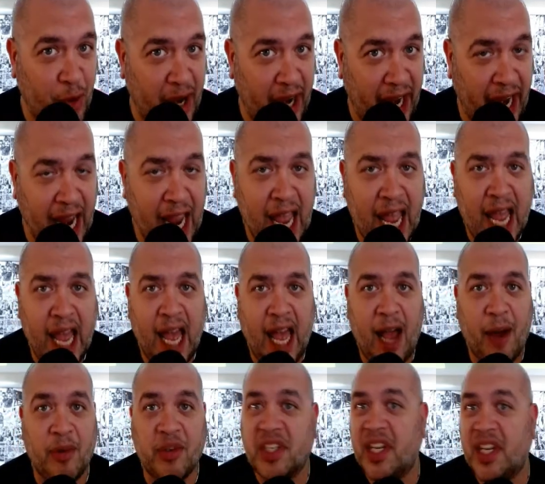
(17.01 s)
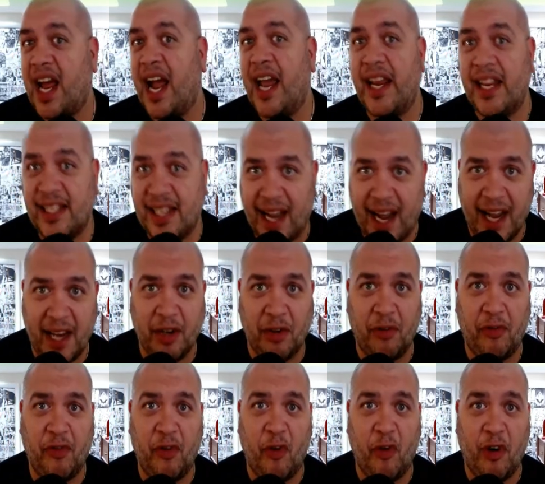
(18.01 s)
I wish I had a title
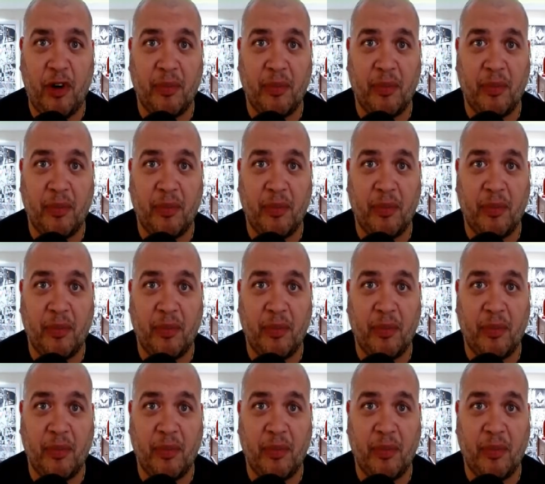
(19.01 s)
for it,